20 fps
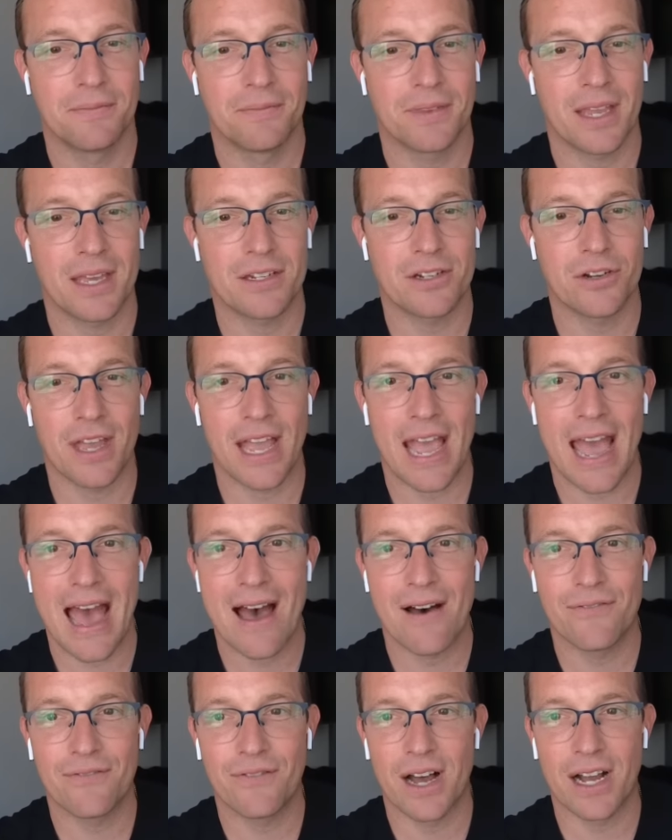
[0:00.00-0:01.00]
And so they
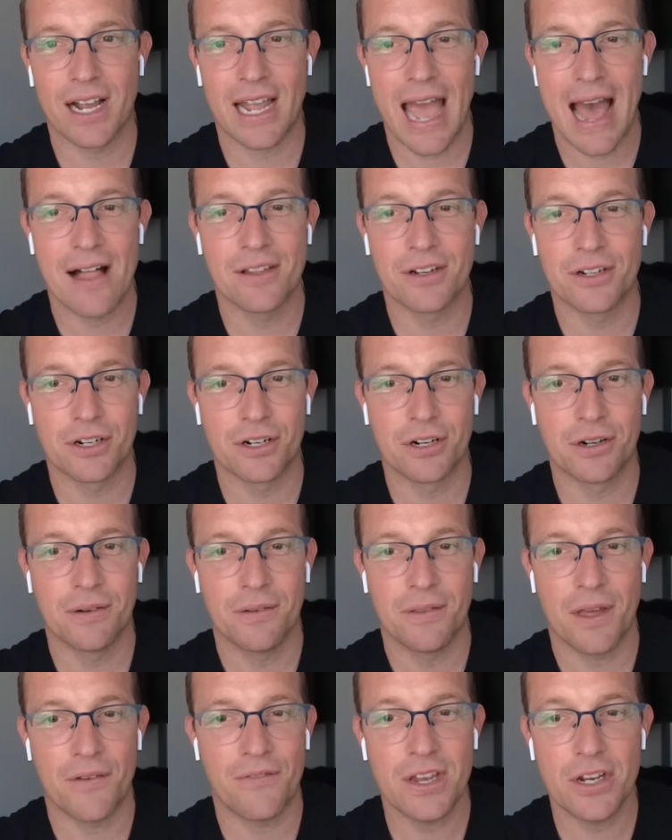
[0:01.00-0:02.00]
have a calendar
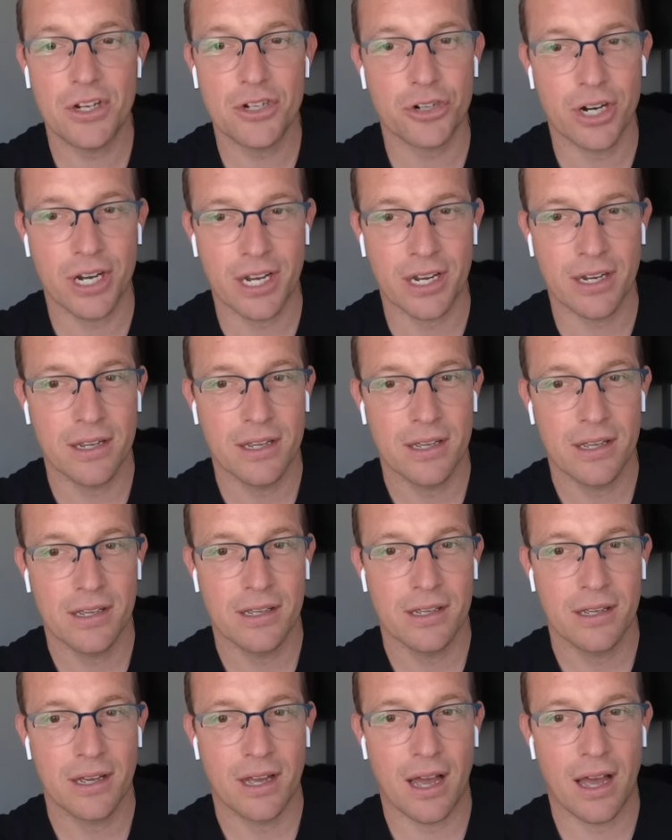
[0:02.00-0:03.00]
featuring
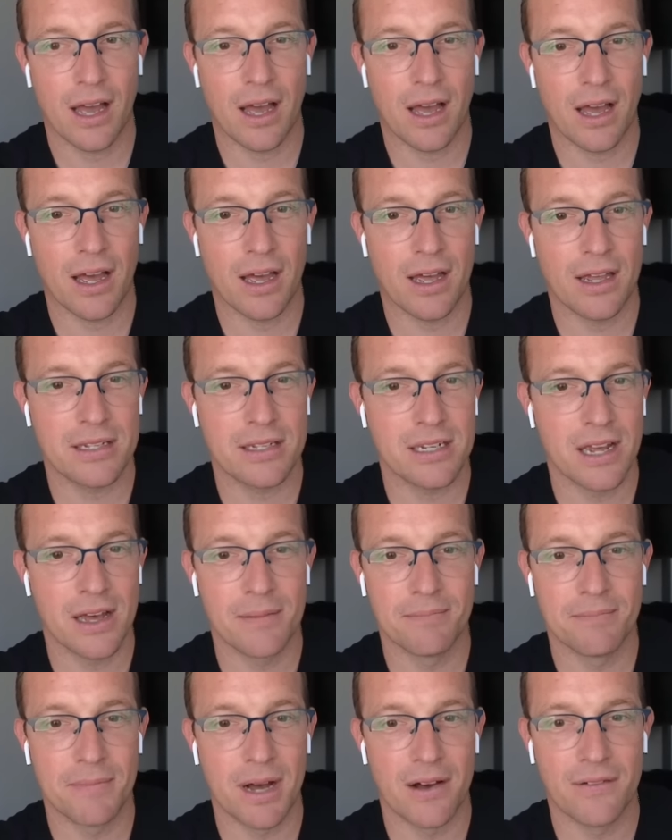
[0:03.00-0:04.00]

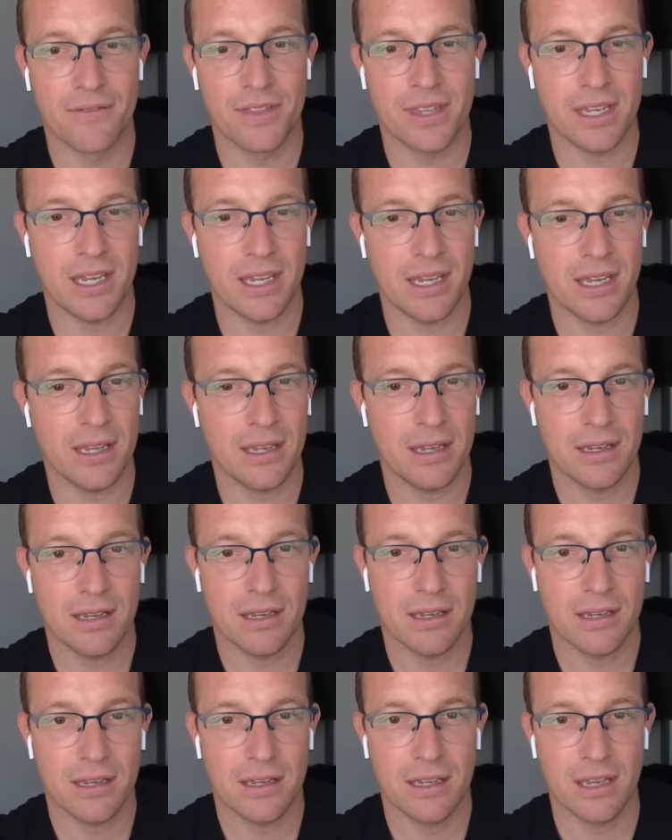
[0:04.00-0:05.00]
some of the,
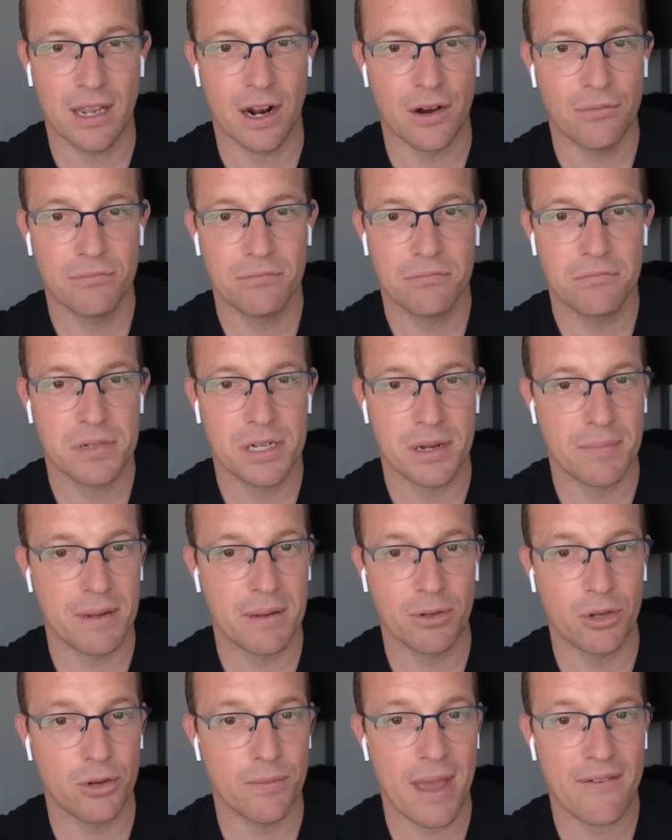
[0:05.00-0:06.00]
you know, some
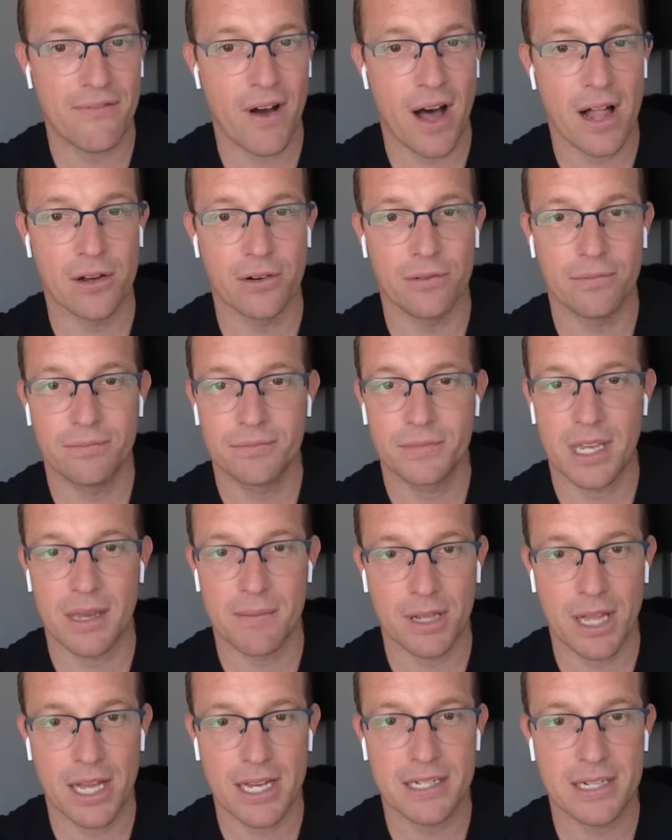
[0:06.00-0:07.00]
people you may follow. Kim
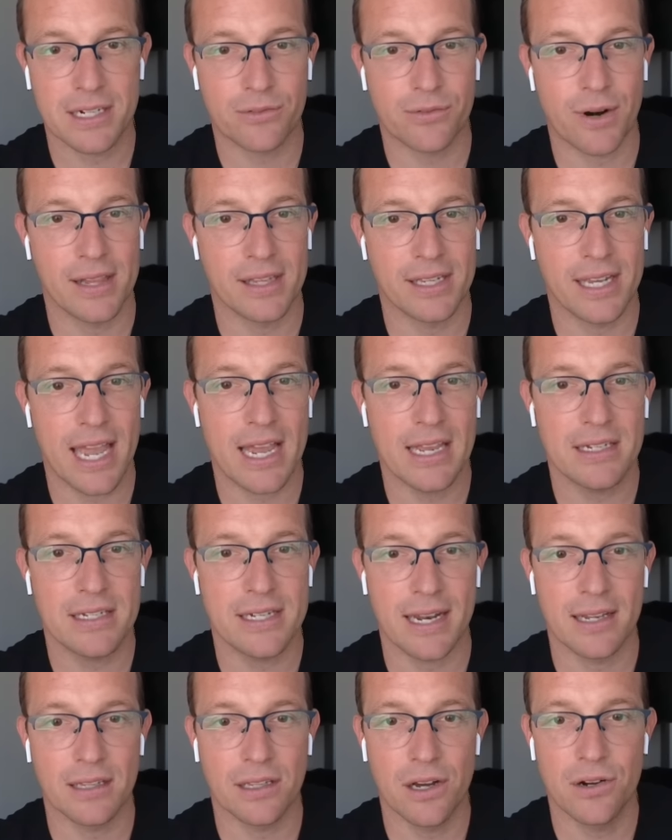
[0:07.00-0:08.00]
Klasick, Riley Gaines,
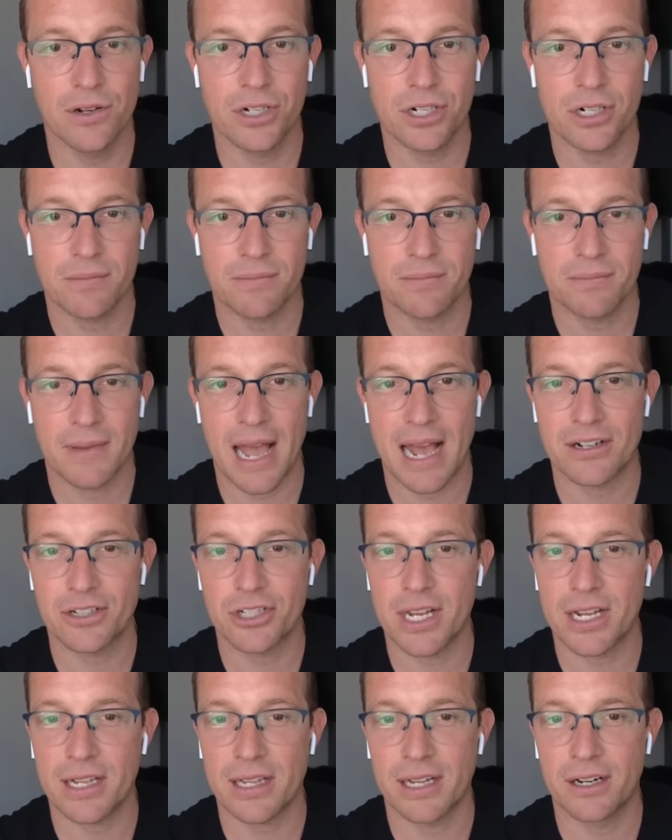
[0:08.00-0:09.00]
Dana Loesch,
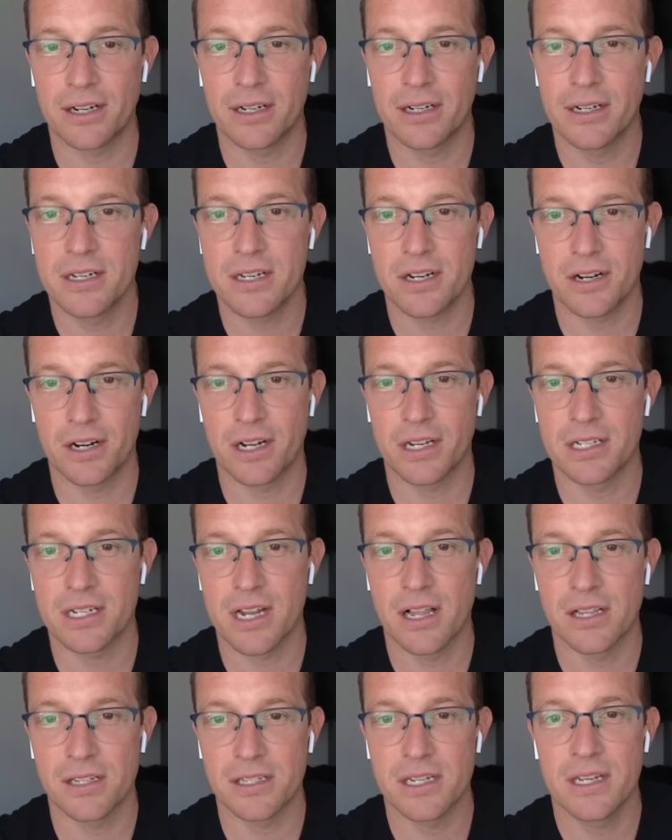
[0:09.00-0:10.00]
Ashley St. Clair, Sarah
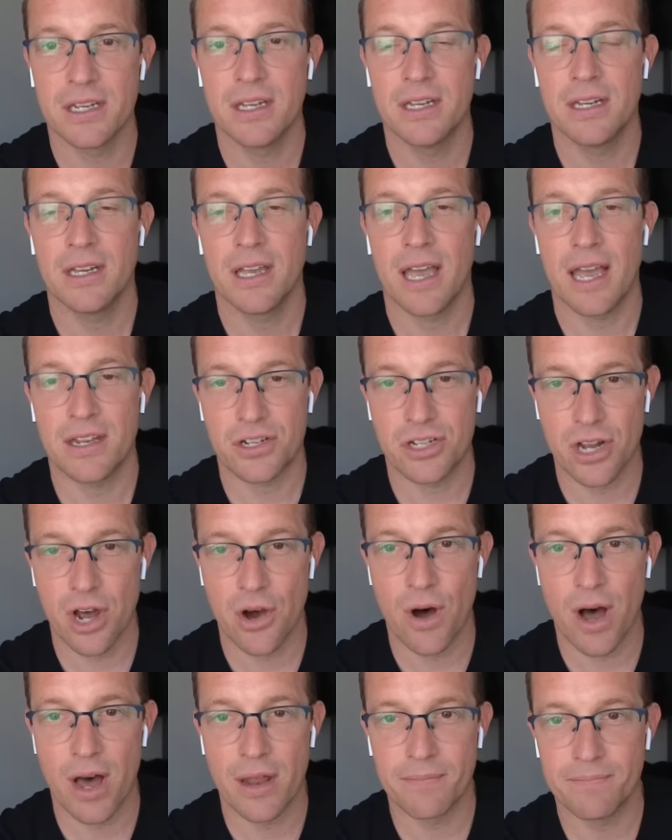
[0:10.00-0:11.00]
Gonzalez, and
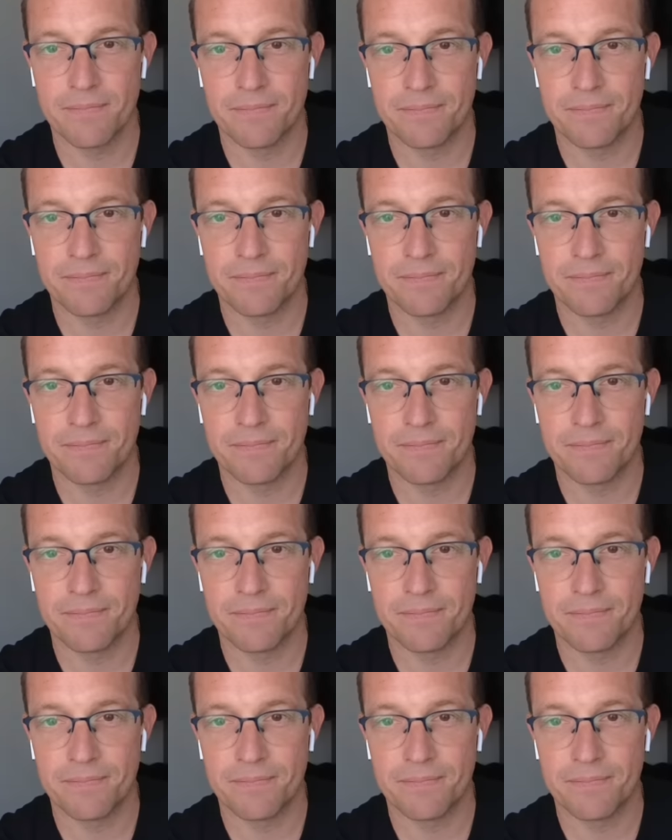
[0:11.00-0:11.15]
so on.